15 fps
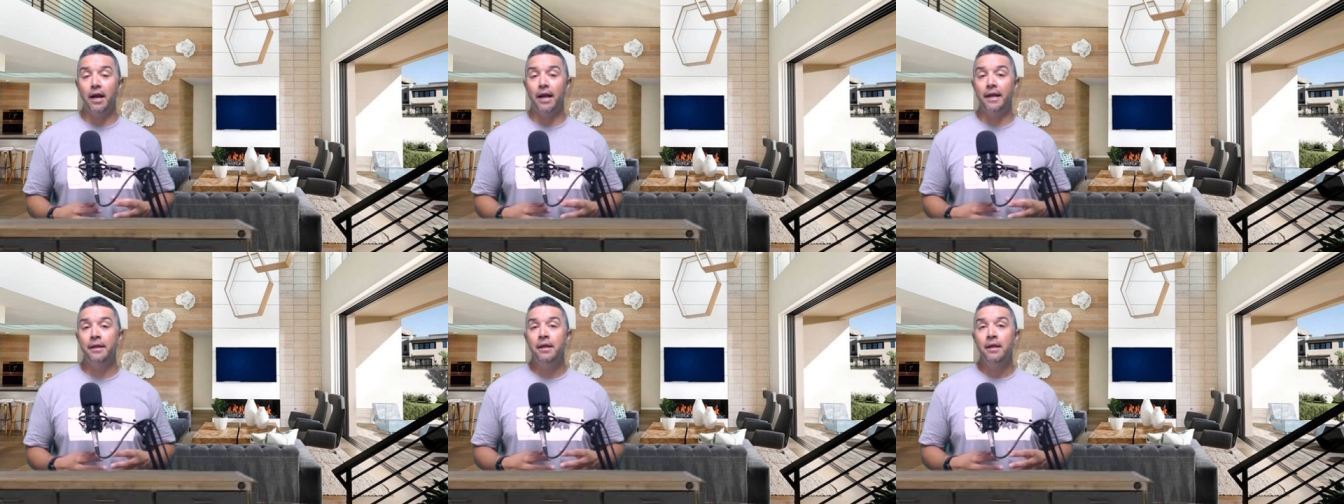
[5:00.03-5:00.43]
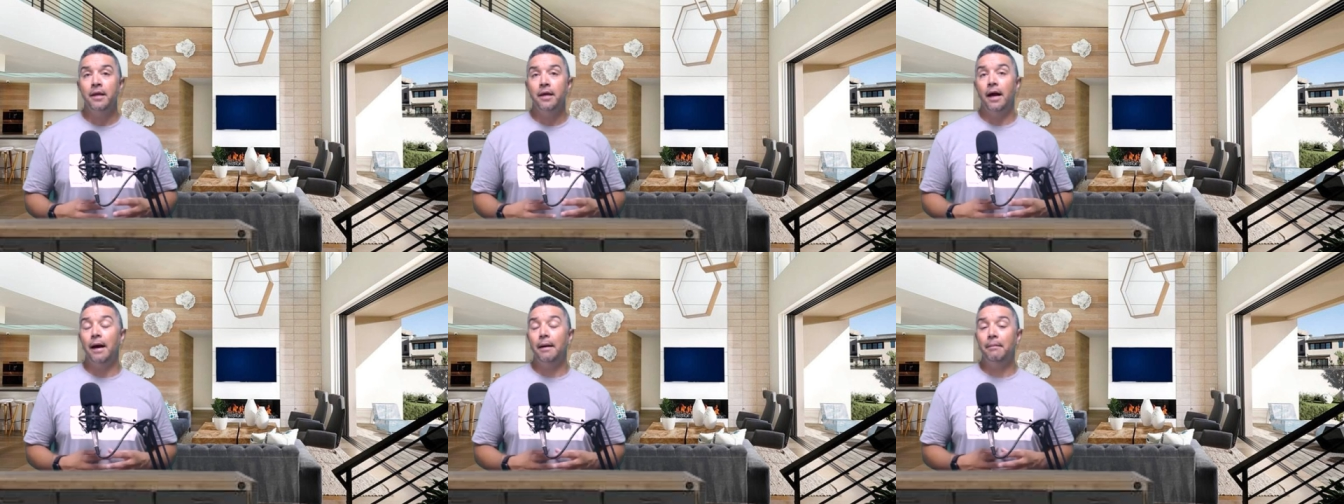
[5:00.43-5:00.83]
right?
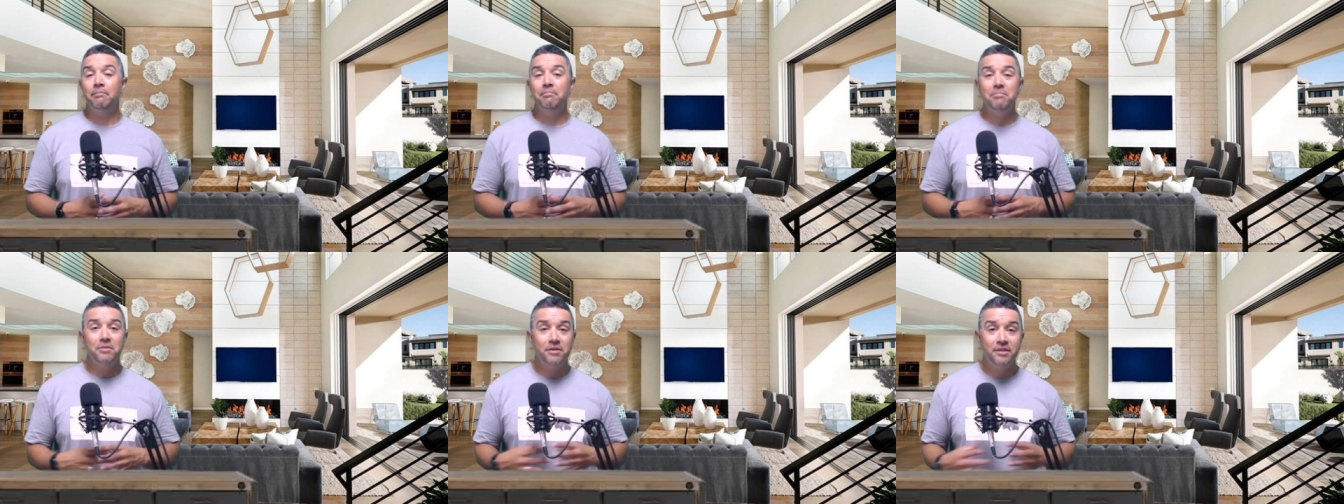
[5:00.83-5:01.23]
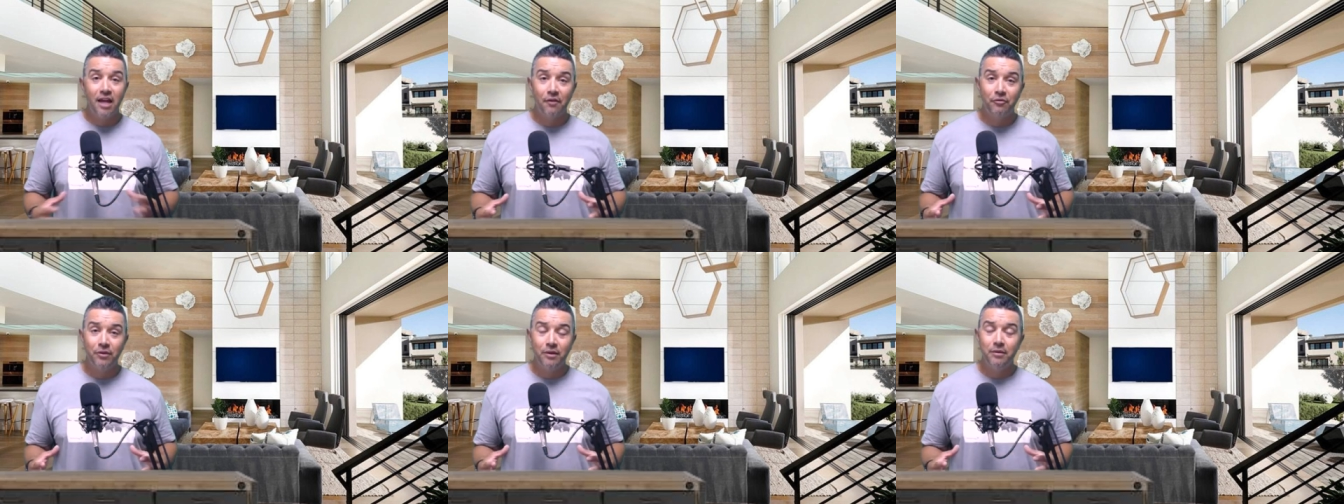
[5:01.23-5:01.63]
Um,
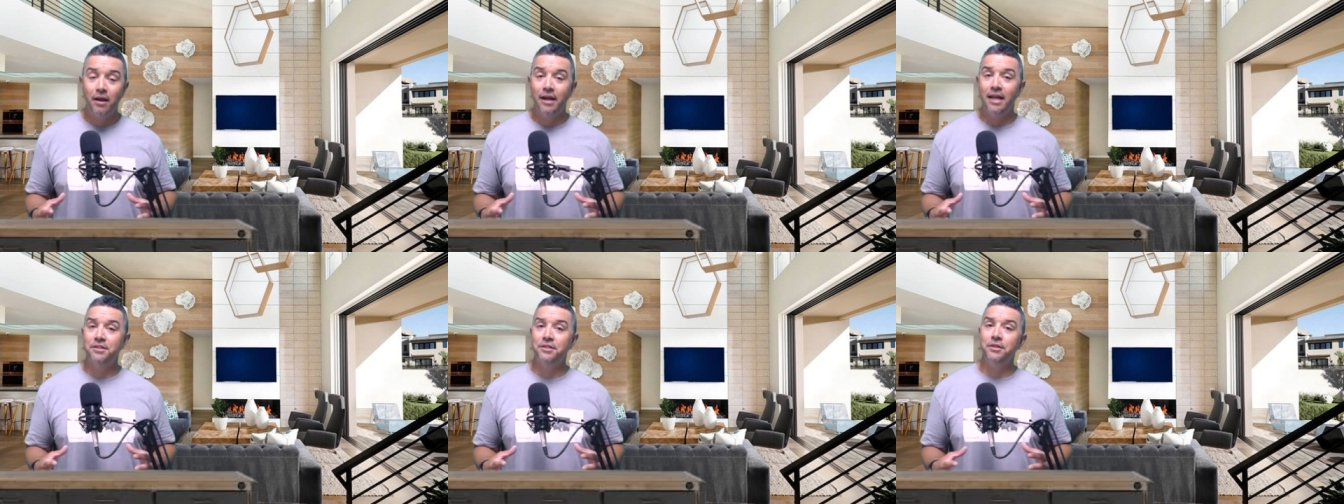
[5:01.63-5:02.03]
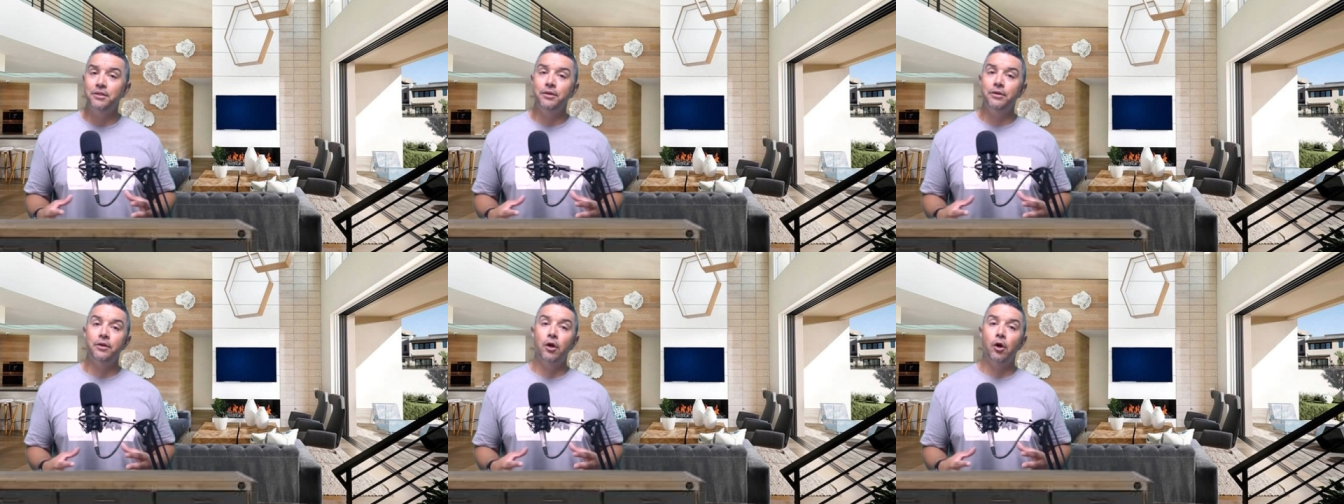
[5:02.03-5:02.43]
definitely not asking
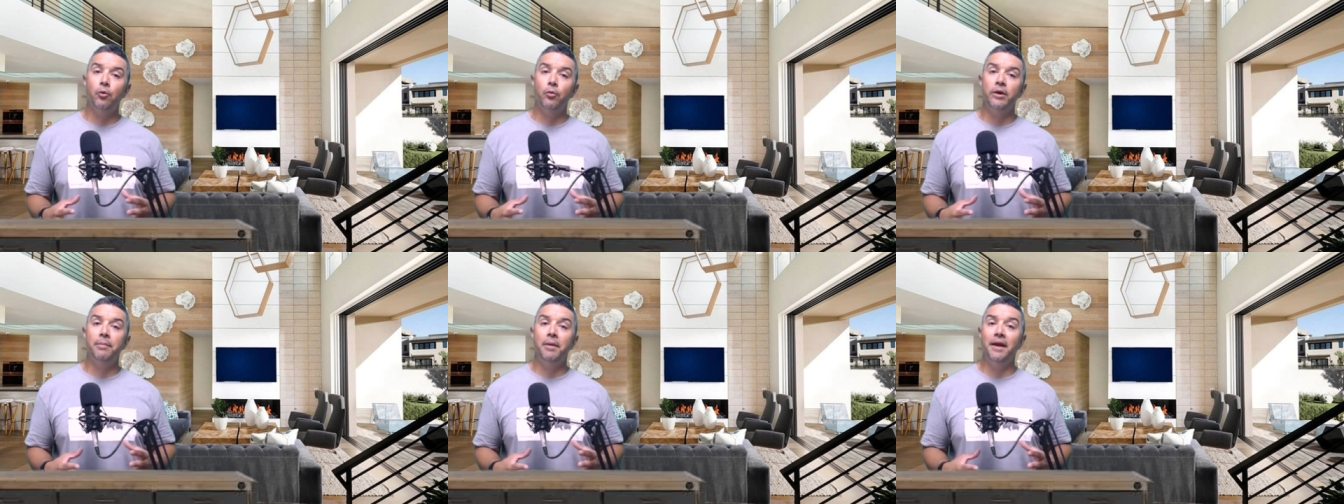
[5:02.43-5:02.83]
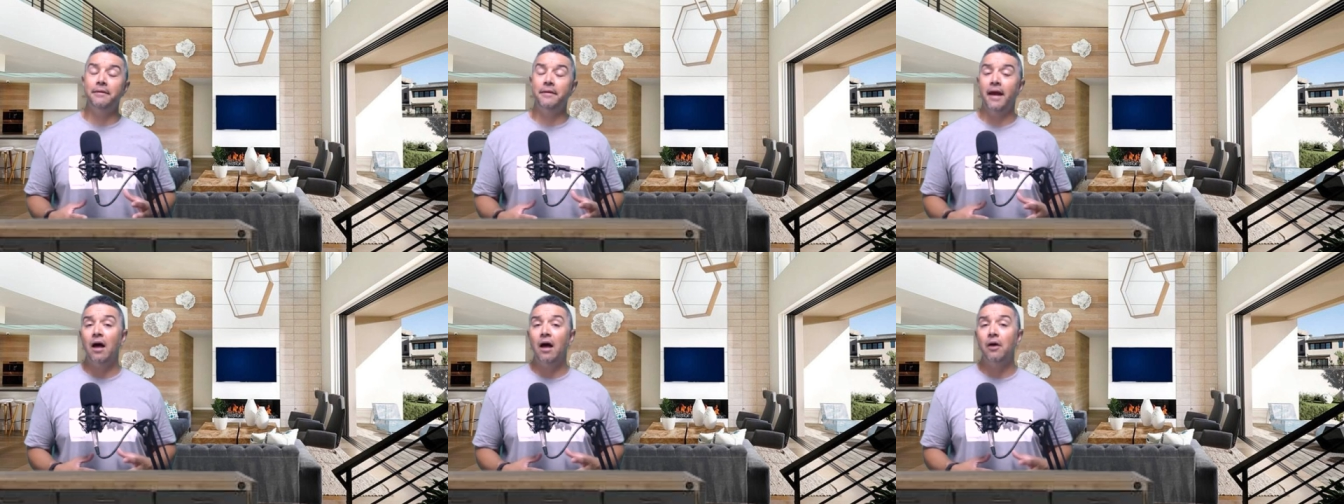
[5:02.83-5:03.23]
you to go repaint
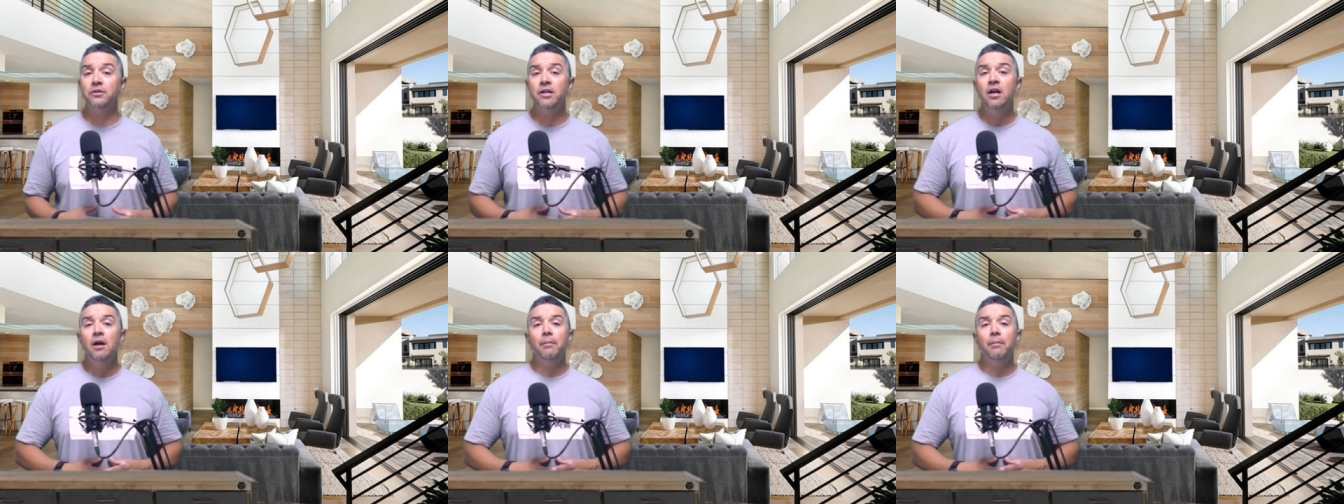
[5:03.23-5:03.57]
the house,